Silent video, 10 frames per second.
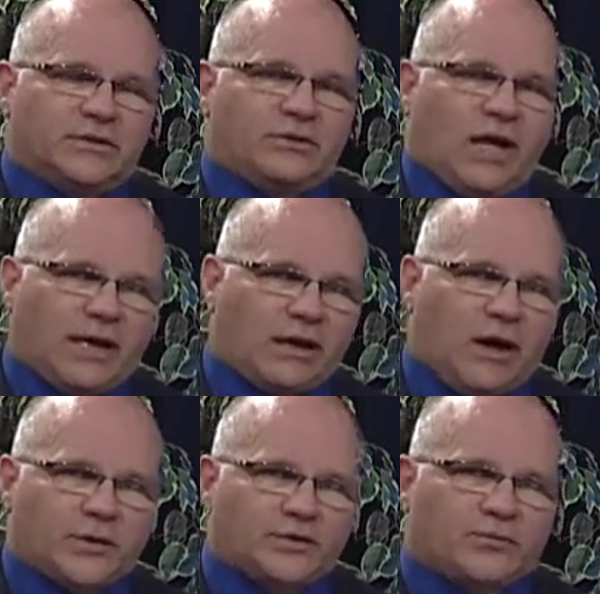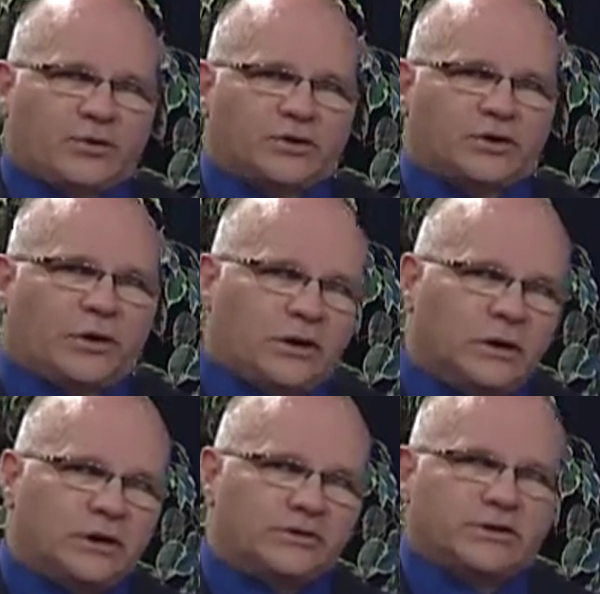They're non-controversial,
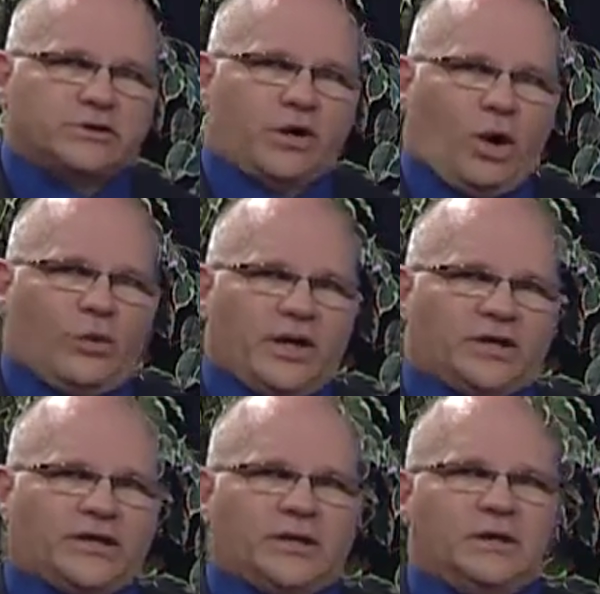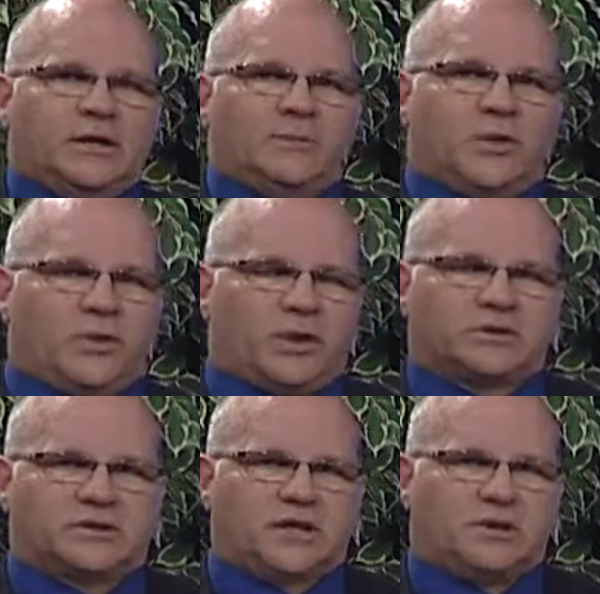just go with it. But
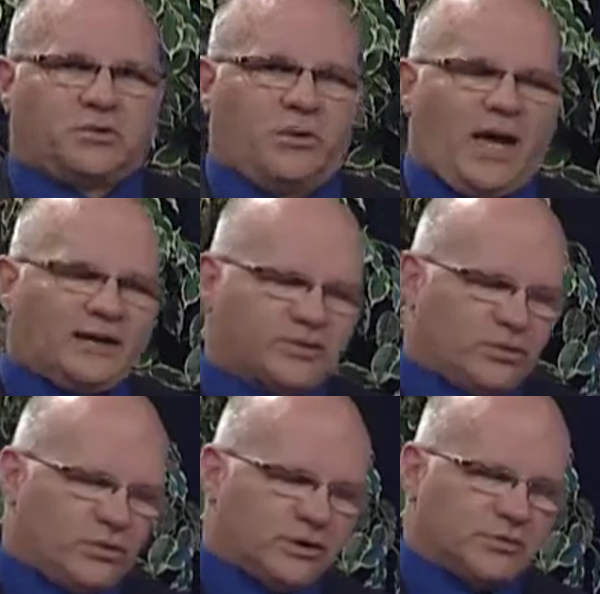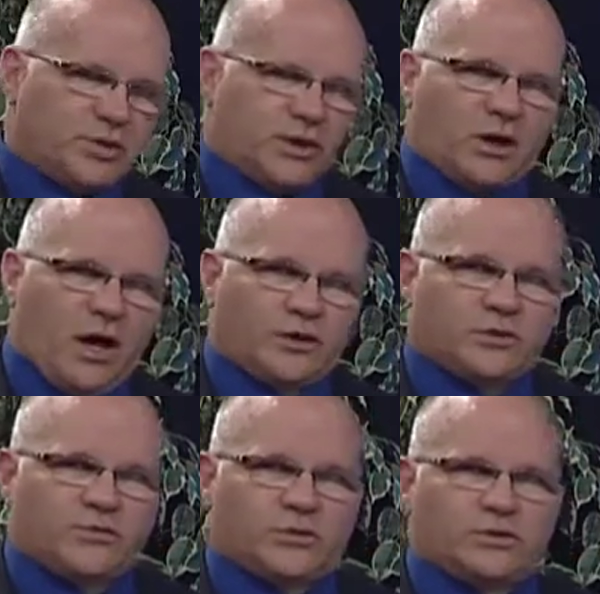what City of Grant is doing is putting
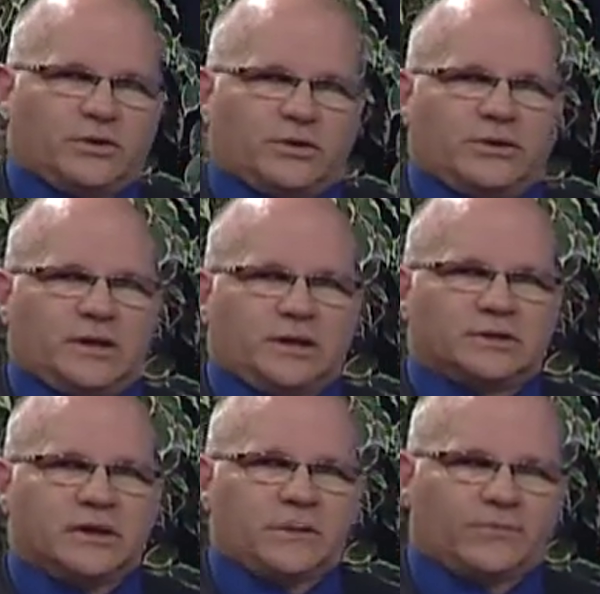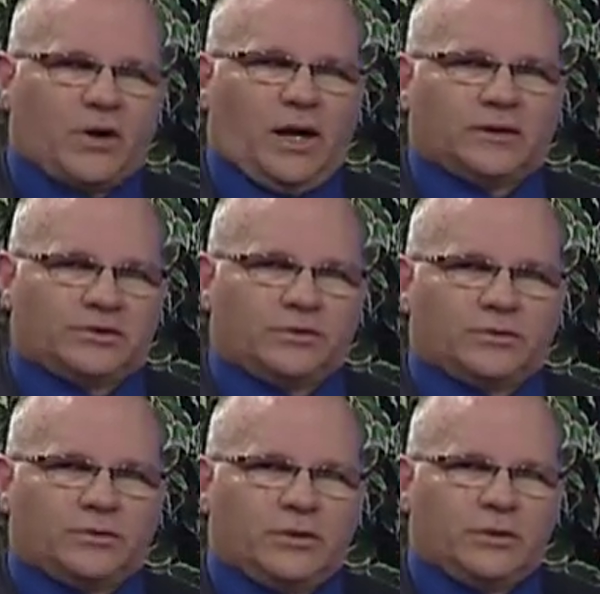controversial things
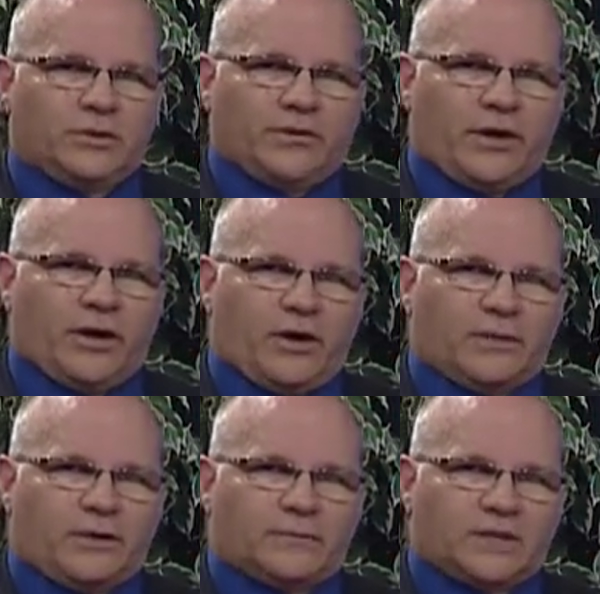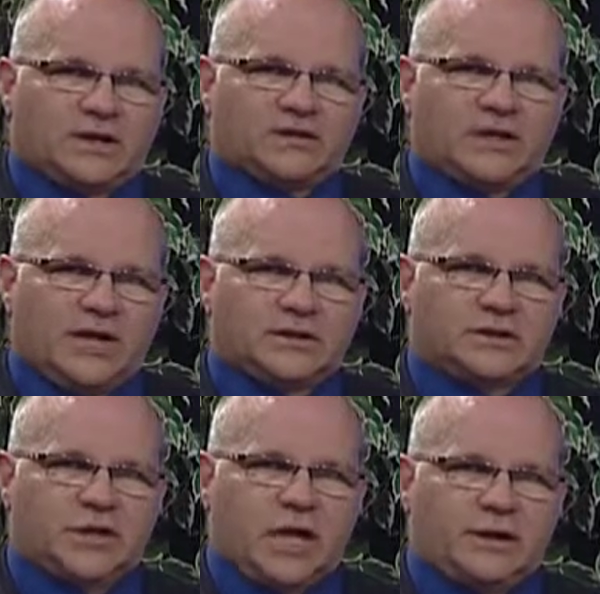onto their consent
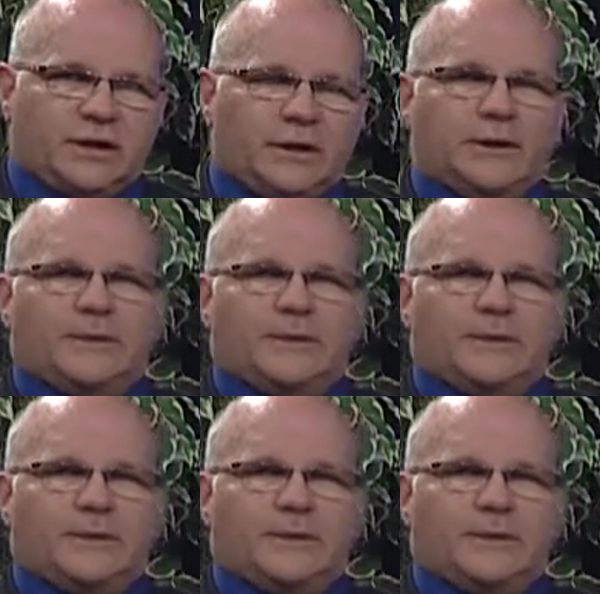agenda.